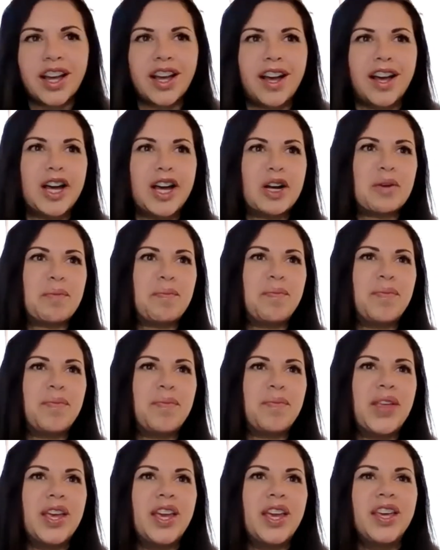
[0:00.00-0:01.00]
Um,
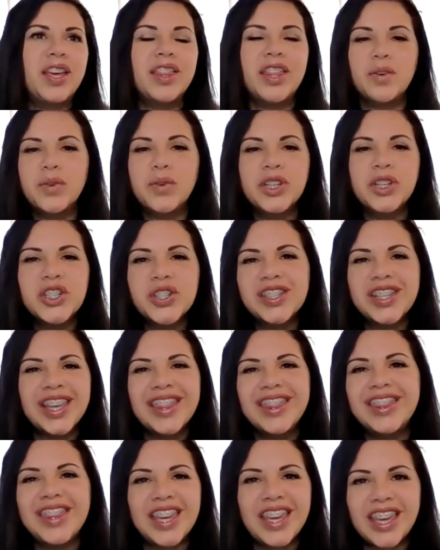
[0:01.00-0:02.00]
they would just say
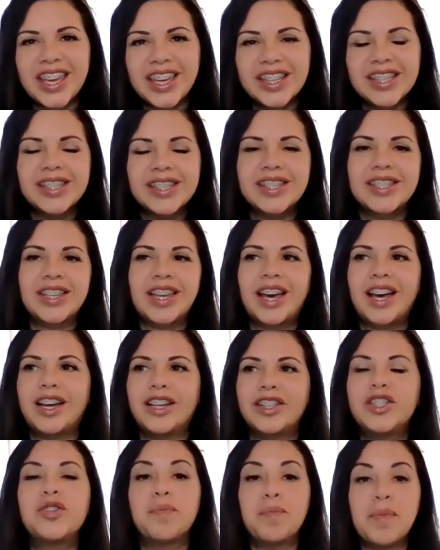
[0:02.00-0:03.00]
things uh,
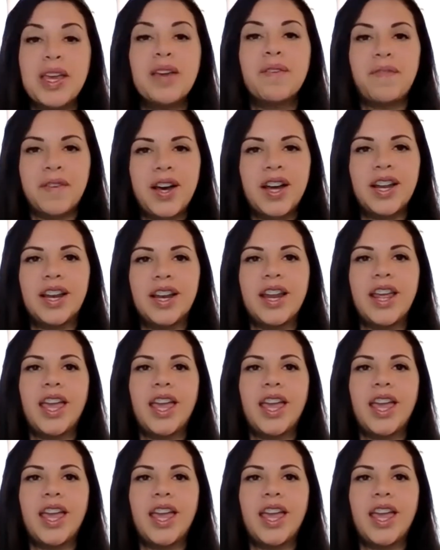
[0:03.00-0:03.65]
to make fun.